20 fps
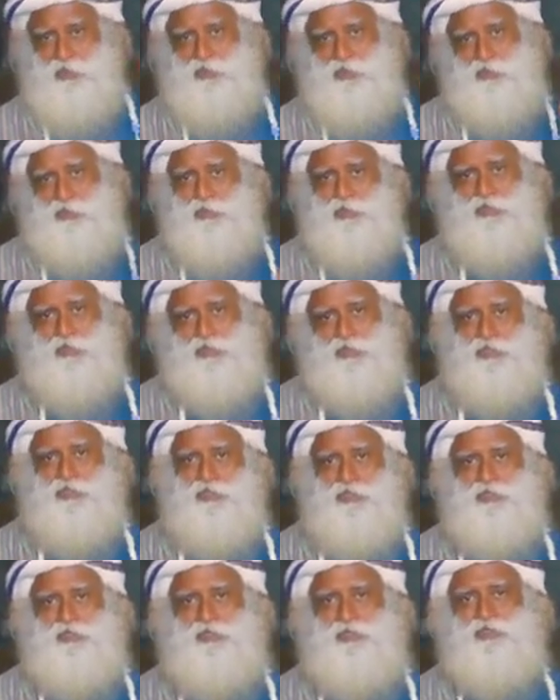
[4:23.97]
make your own
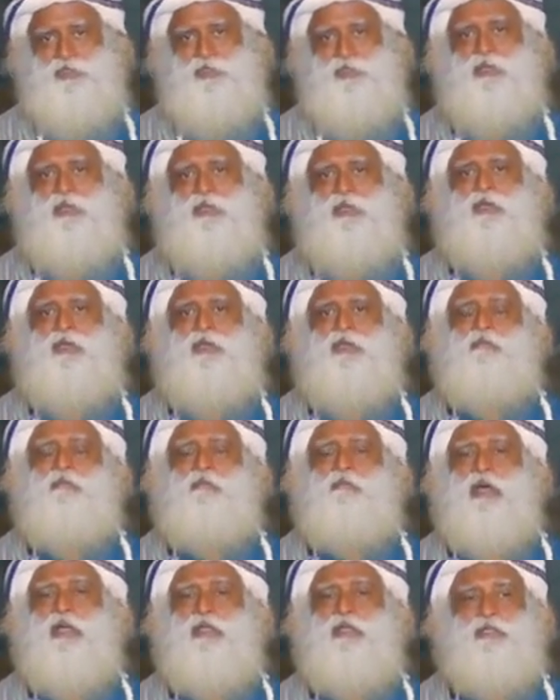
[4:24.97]
decisions.
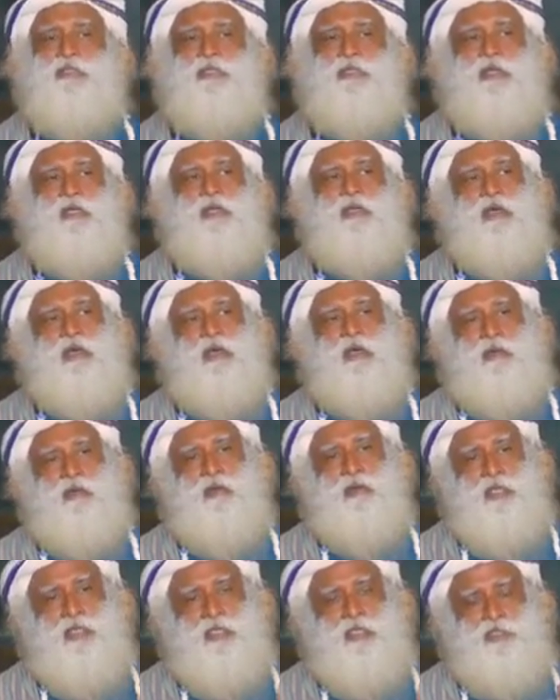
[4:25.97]
But
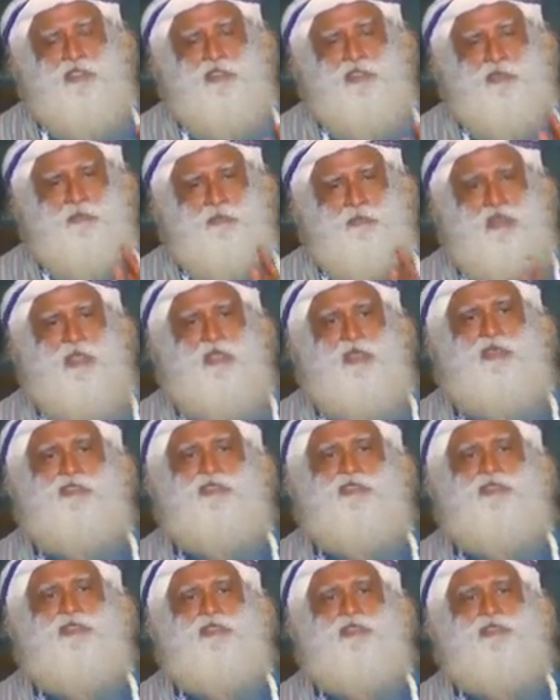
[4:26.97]
arranged
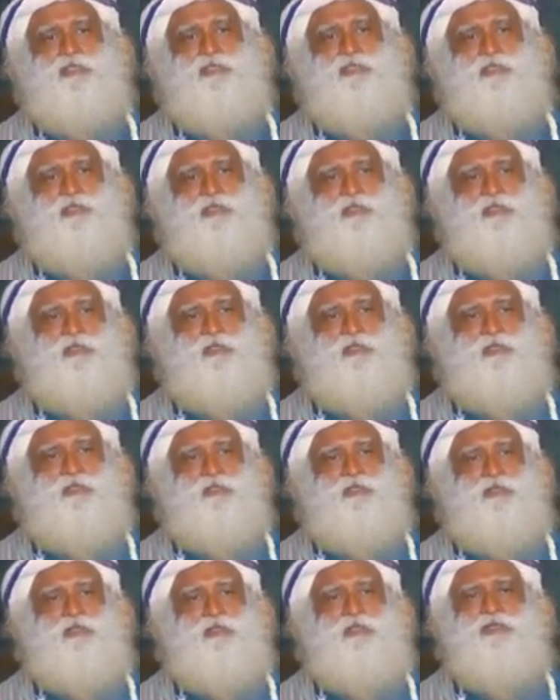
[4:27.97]
marriage
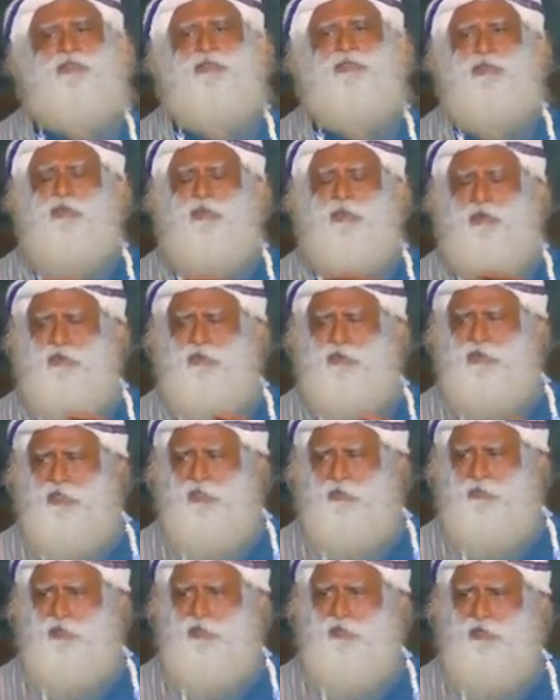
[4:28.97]
is a wrong
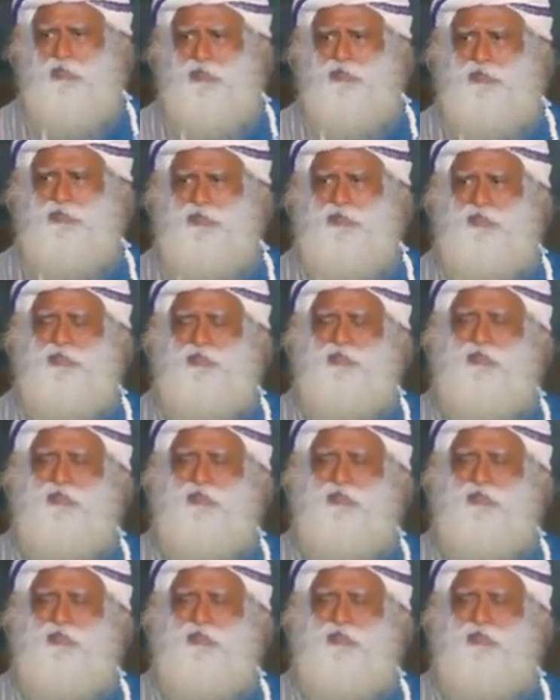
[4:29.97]
terminology.